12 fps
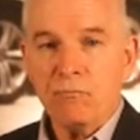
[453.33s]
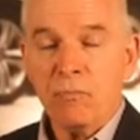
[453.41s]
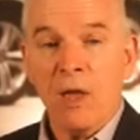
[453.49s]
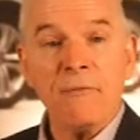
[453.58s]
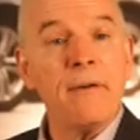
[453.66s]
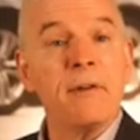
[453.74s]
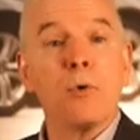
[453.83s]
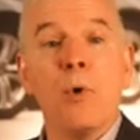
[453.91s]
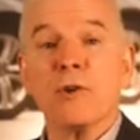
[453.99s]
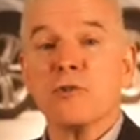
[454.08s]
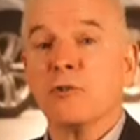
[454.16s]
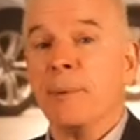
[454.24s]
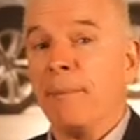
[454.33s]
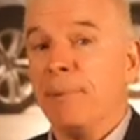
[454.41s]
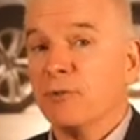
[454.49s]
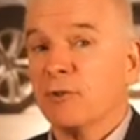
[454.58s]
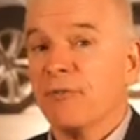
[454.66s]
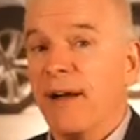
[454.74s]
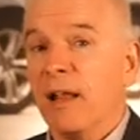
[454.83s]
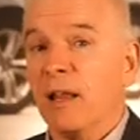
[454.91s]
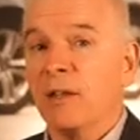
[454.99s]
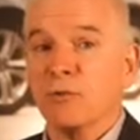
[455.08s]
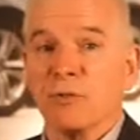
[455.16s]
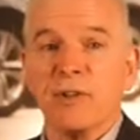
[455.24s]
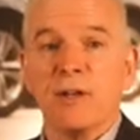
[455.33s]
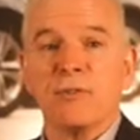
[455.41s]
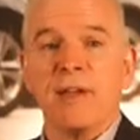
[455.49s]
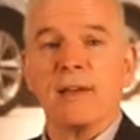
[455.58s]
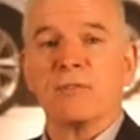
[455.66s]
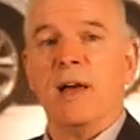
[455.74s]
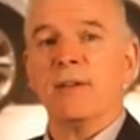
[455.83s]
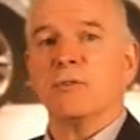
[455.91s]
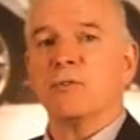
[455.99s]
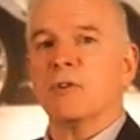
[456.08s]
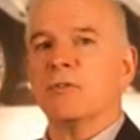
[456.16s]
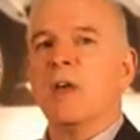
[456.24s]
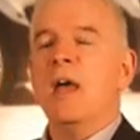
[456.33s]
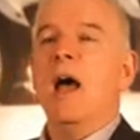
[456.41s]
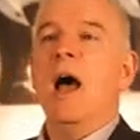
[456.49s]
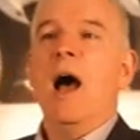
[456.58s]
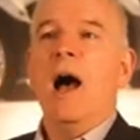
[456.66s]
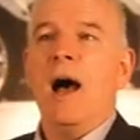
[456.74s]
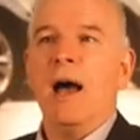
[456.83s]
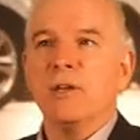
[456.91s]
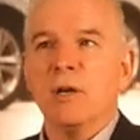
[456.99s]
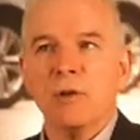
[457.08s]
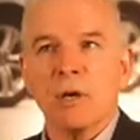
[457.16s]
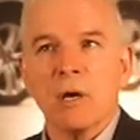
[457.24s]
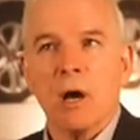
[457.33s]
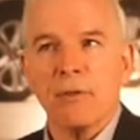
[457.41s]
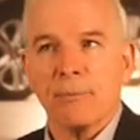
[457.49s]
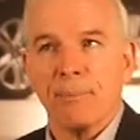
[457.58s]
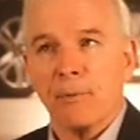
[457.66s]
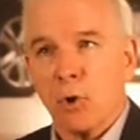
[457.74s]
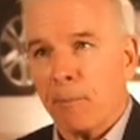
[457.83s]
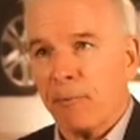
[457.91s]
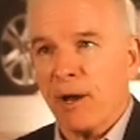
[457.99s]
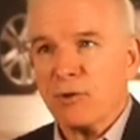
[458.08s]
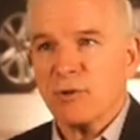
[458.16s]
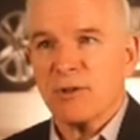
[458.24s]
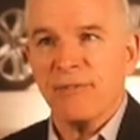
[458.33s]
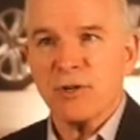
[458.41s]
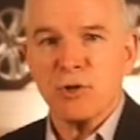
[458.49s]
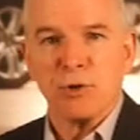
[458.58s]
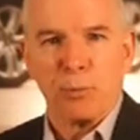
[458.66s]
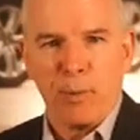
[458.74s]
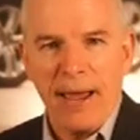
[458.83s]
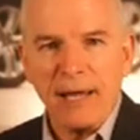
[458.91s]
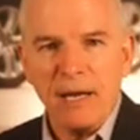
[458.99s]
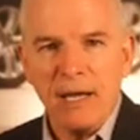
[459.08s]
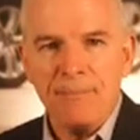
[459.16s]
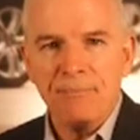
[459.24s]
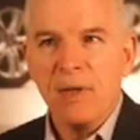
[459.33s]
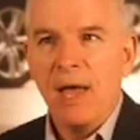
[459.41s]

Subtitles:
If you have any questions about business filings or sales tax licenses, you can call the Corporations Division directly.